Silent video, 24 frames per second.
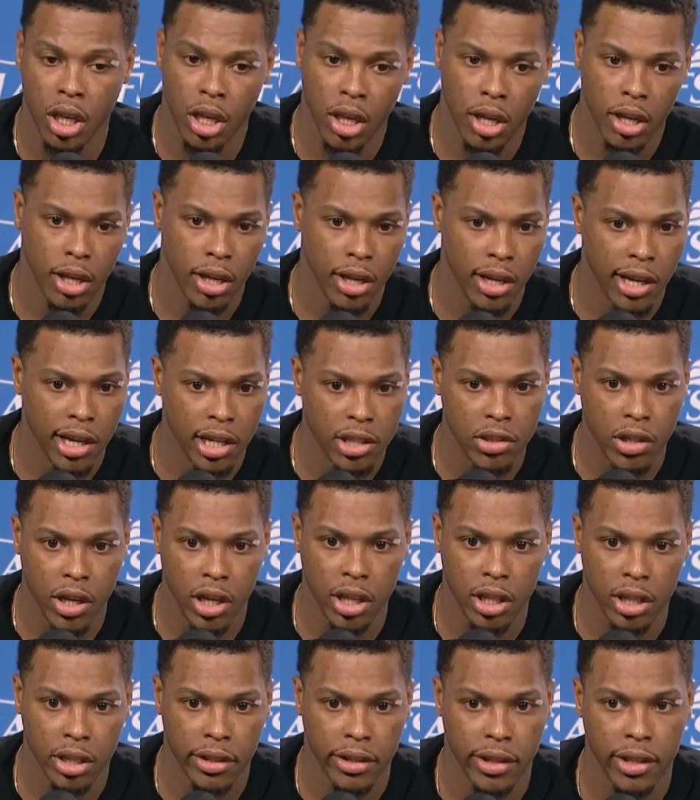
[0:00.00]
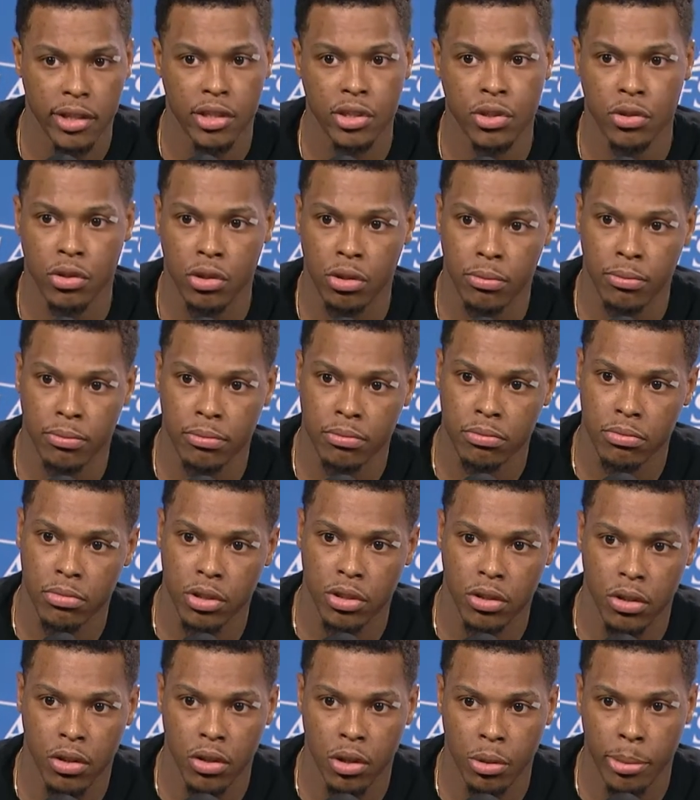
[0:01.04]
and I tried to get to him, you know, a
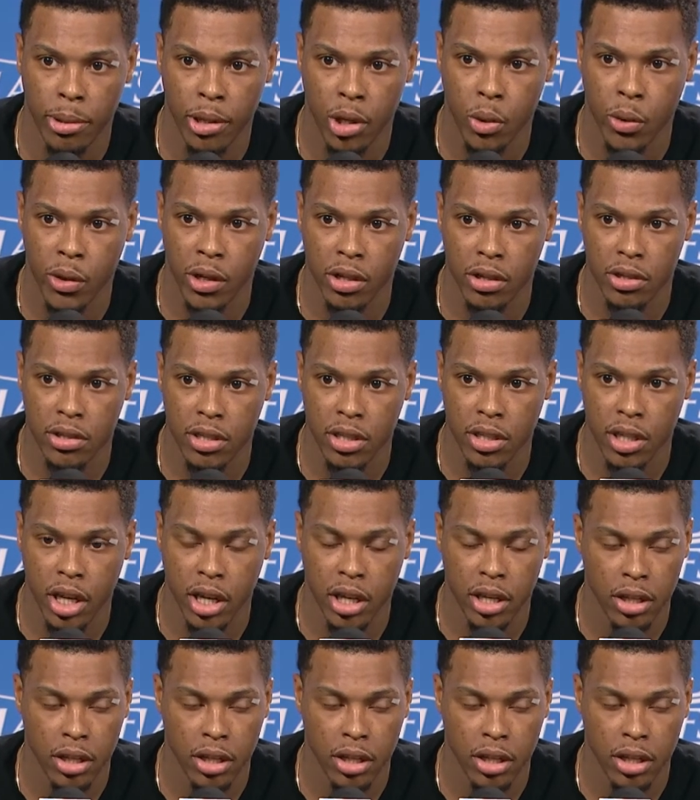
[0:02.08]
little bit quicker tonight,